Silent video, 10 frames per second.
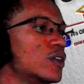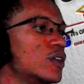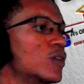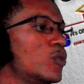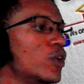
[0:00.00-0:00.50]

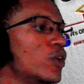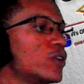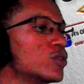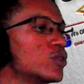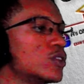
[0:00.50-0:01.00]
Point
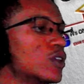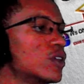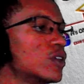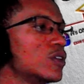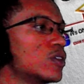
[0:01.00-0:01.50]
goes
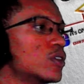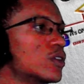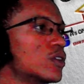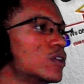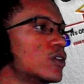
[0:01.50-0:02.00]
down,
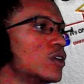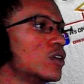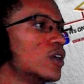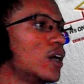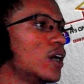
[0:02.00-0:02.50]

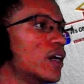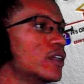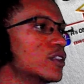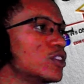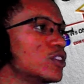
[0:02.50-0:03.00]
add in a
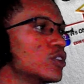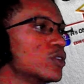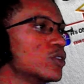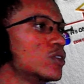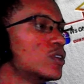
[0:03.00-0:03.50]
0,
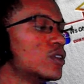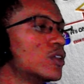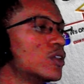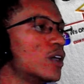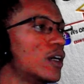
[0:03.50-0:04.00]

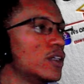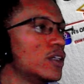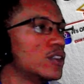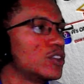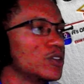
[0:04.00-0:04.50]
add in a
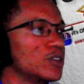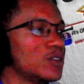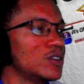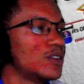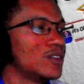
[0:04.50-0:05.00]
0.
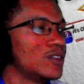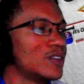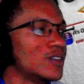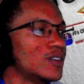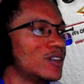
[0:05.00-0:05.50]

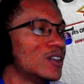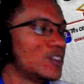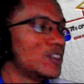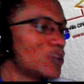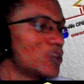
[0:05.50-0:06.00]
So
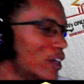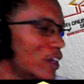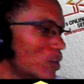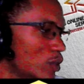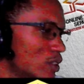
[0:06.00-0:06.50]
we end up
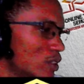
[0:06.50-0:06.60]
with